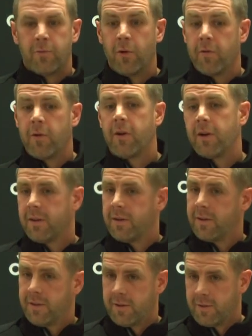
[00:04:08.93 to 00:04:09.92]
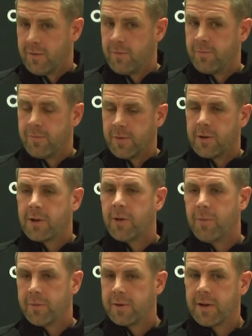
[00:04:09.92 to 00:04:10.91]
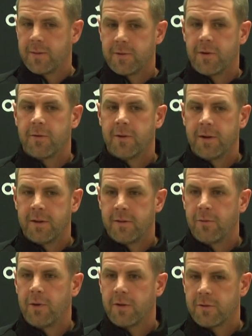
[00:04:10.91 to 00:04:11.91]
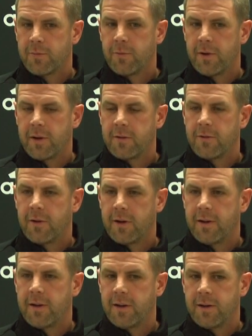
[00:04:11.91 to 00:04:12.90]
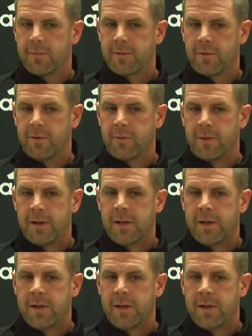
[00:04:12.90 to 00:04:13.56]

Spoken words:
we've already done this a couple of times already throughout spring and training camp. So